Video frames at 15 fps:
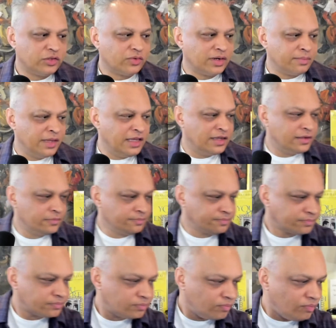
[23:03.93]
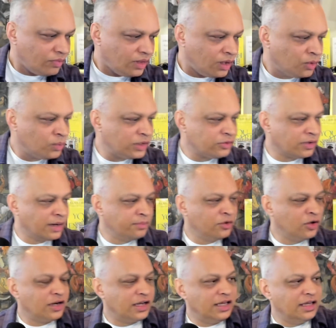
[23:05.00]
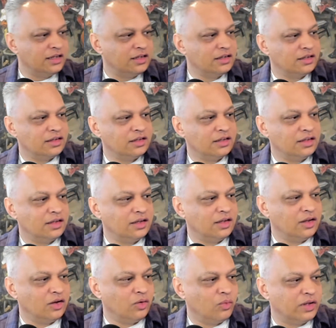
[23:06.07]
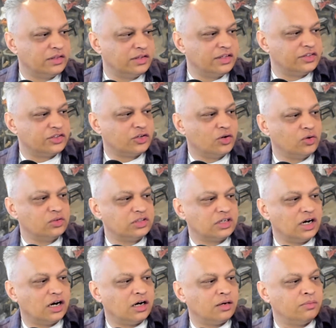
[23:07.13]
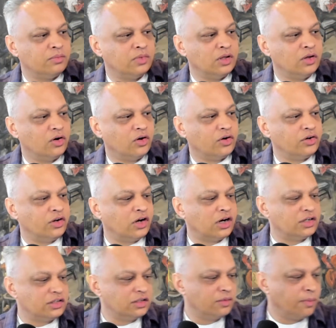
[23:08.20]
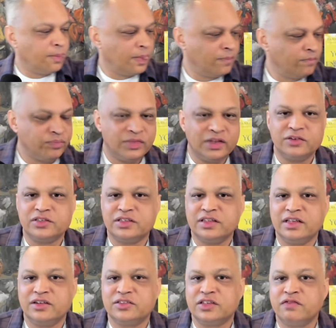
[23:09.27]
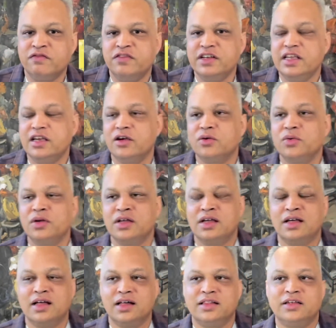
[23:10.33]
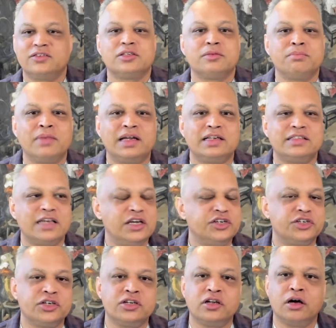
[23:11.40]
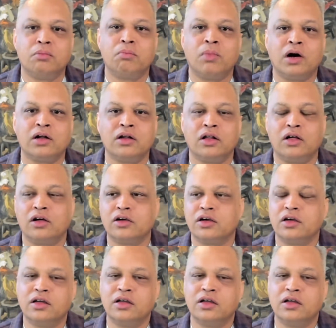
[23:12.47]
I'm here, whether I'm not here, whether there's a call to calm or not, there's a video, there's a meditation, a monologue